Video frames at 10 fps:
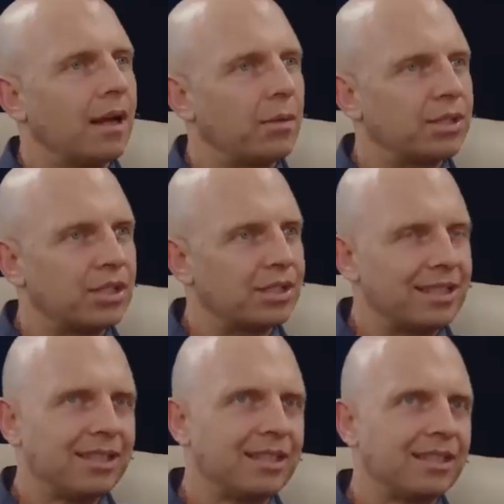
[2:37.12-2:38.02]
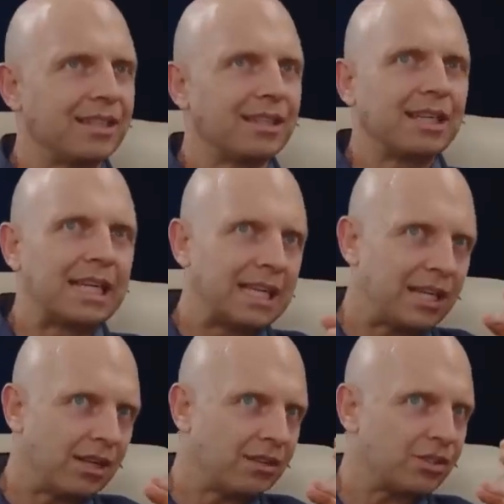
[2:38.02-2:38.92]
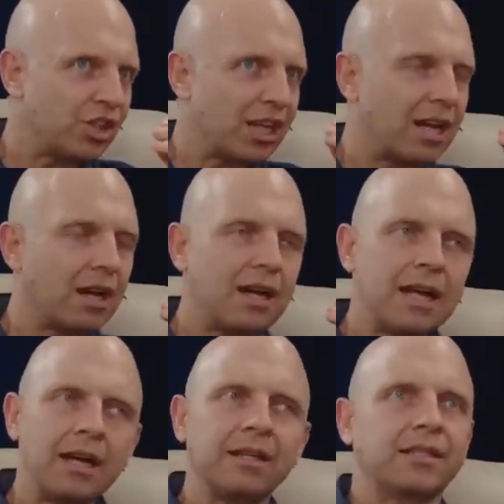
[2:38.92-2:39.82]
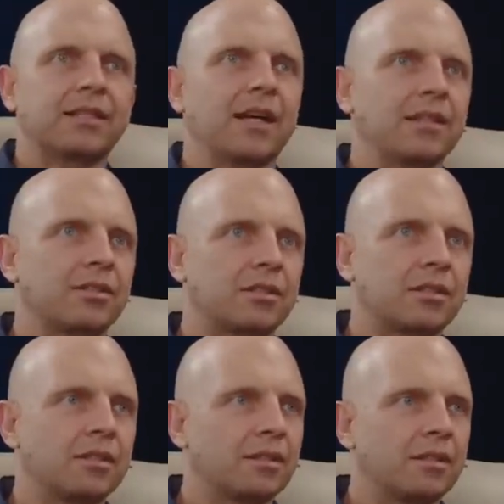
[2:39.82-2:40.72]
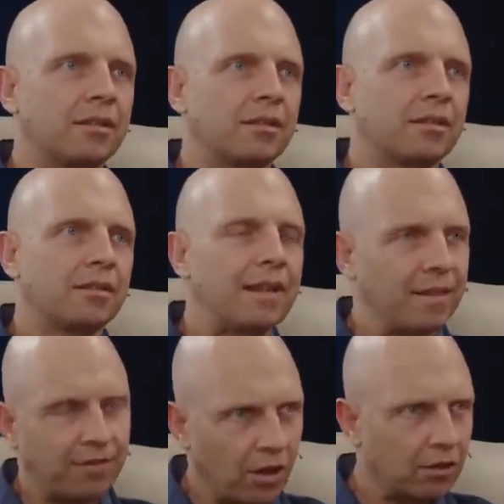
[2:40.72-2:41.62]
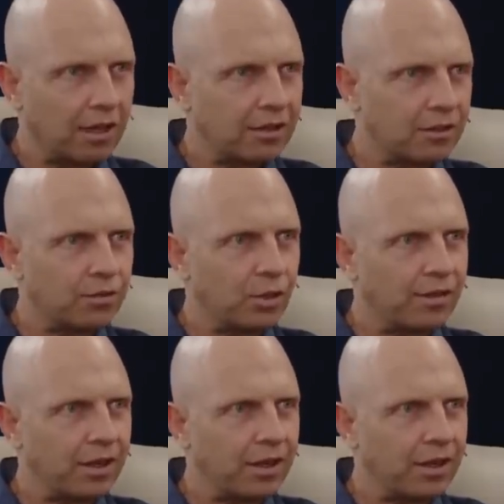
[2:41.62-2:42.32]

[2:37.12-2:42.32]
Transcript: And I was just thinking, here she clearly states that the Vulgate is full of